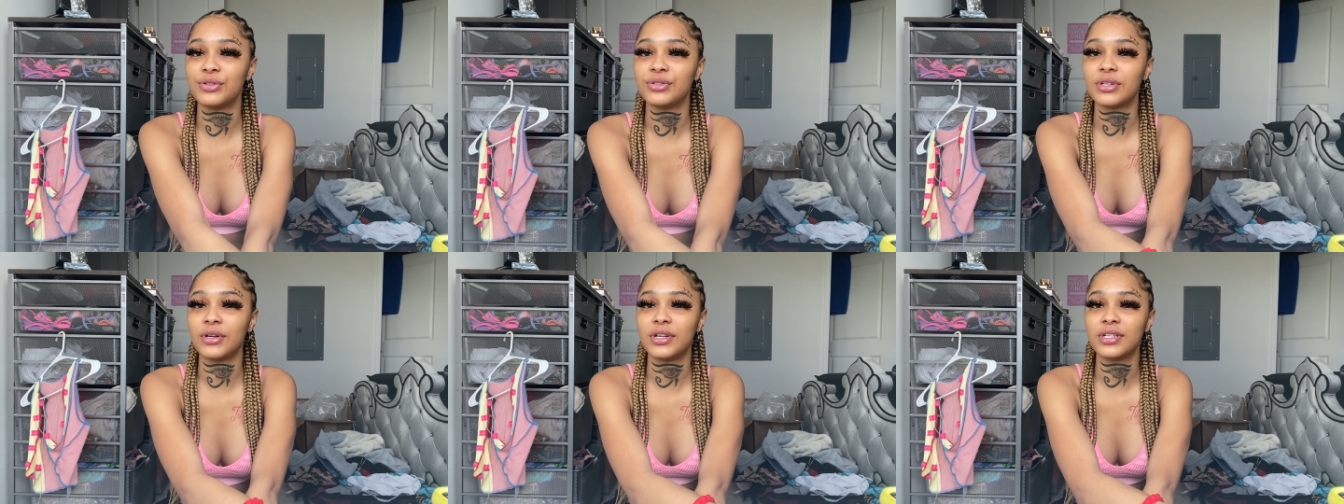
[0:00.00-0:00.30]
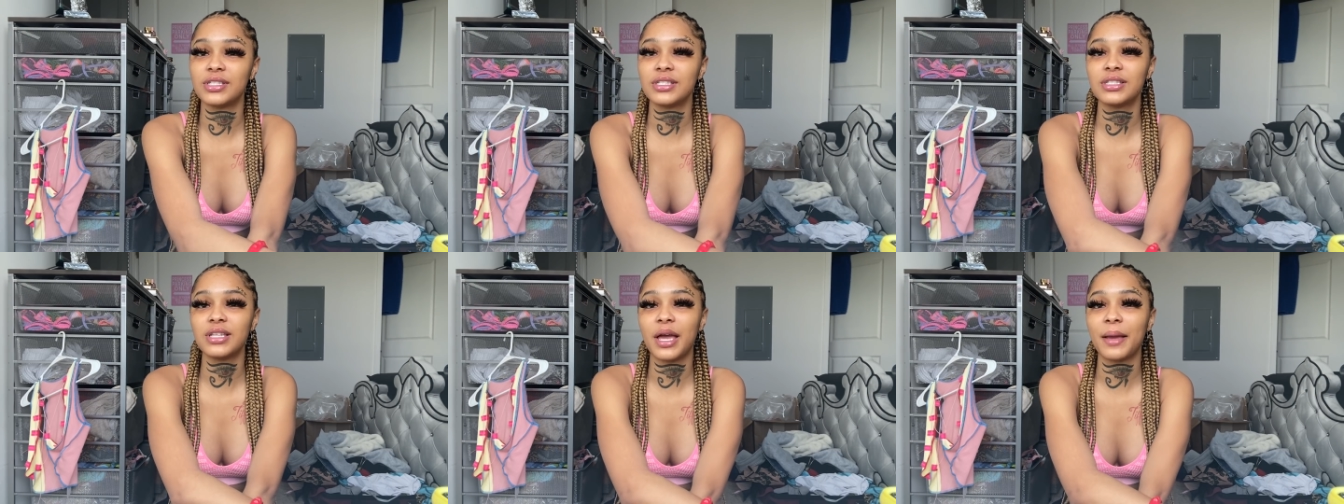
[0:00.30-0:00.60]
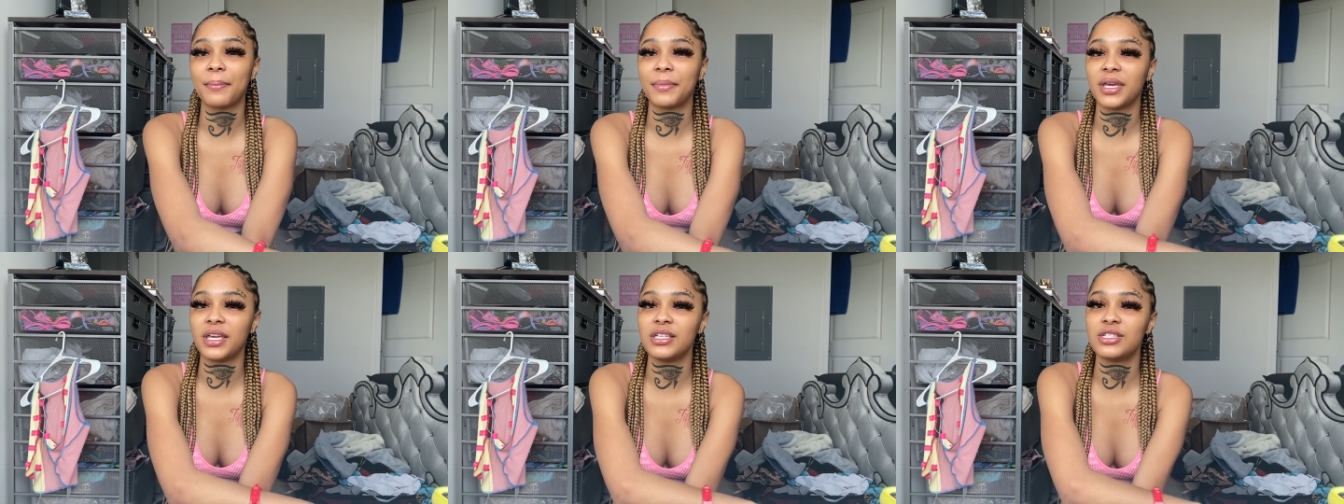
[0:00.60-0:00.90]
So this is
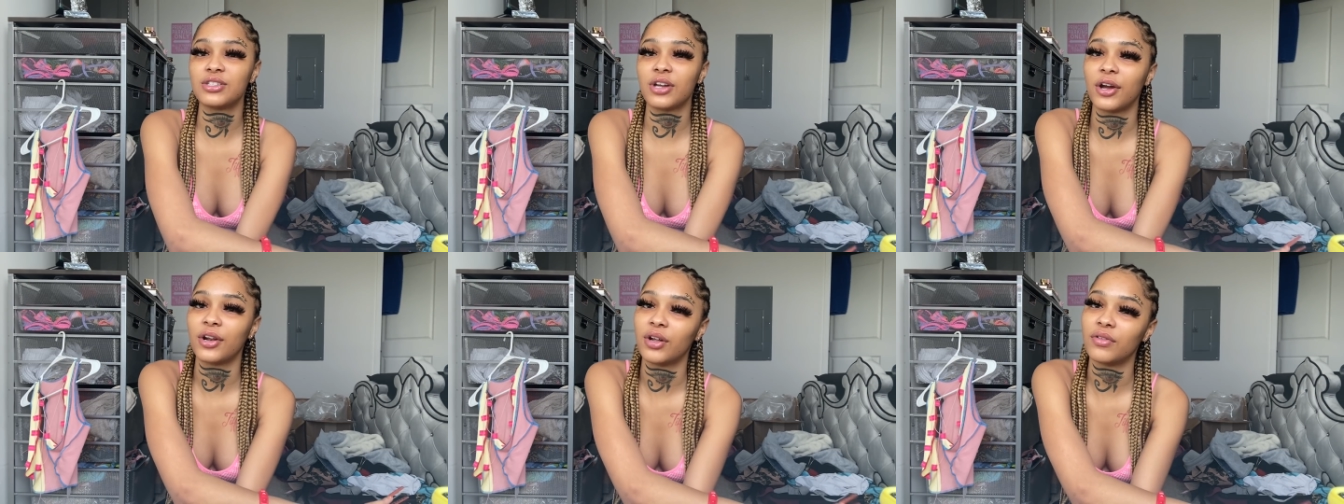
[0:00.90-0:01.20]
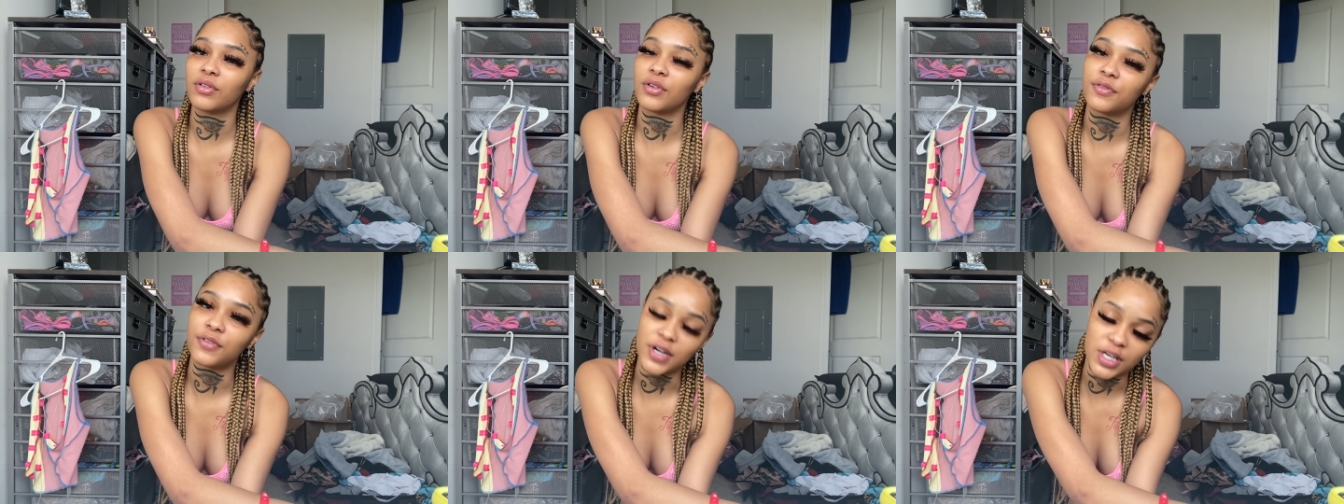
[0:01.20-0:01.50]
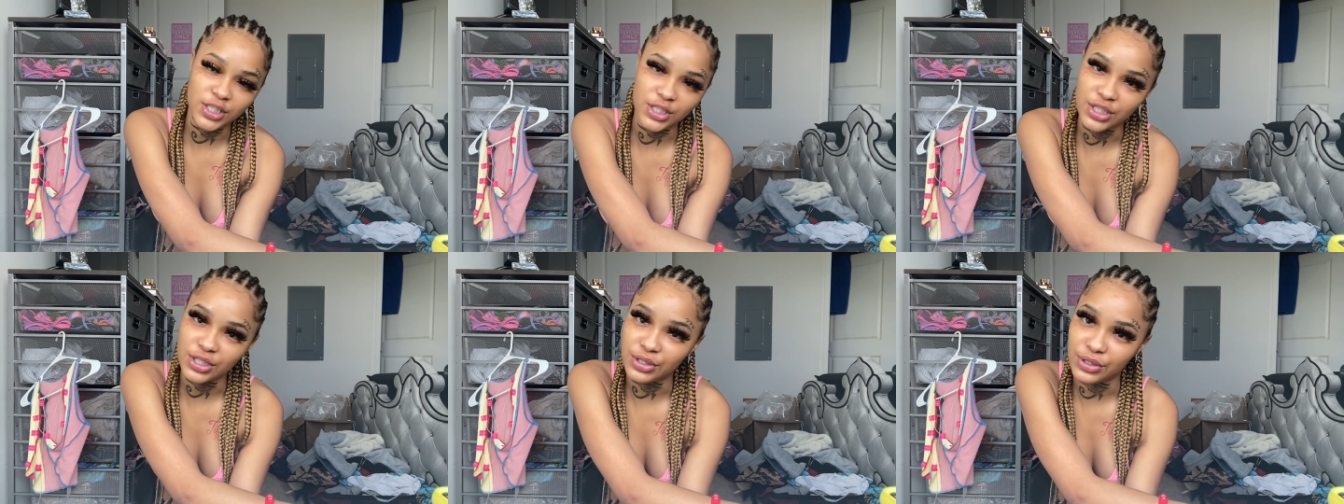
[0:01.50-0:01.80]
like me starting over
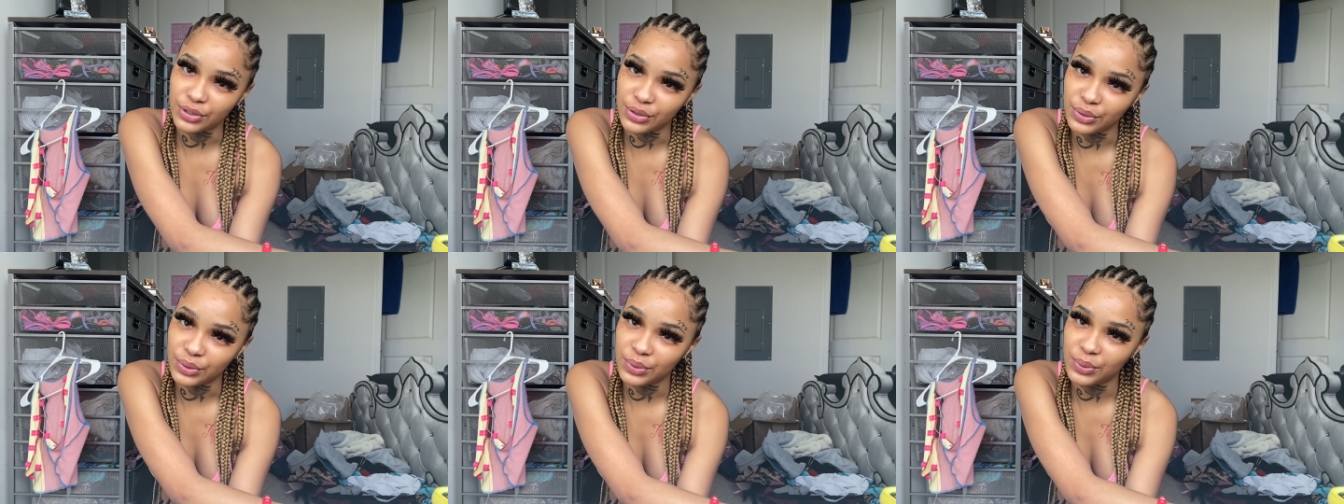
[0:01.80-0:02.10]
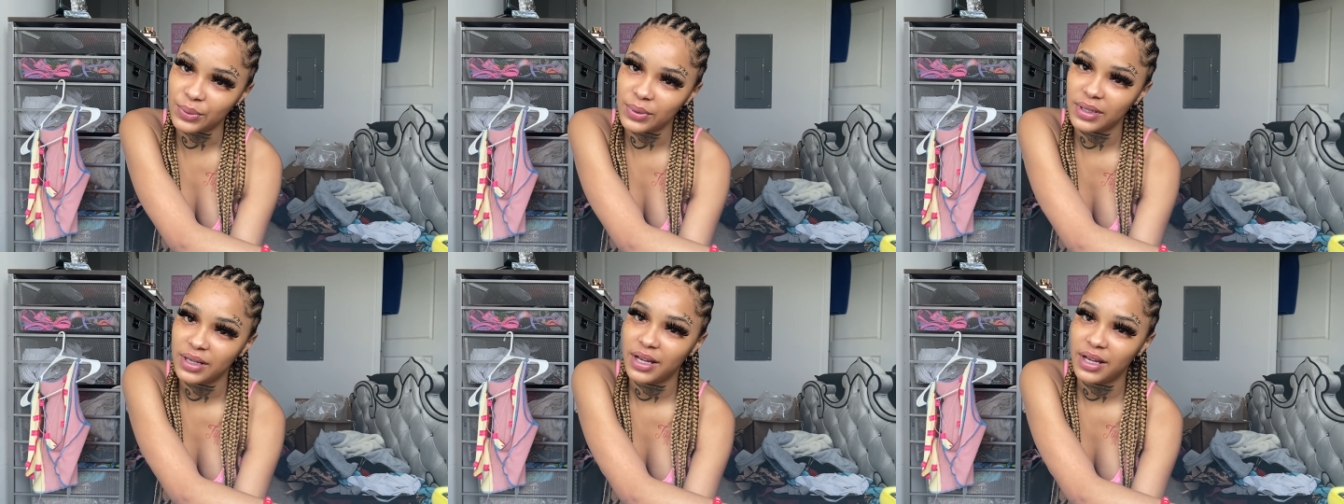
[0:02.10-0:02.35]
fresh and new.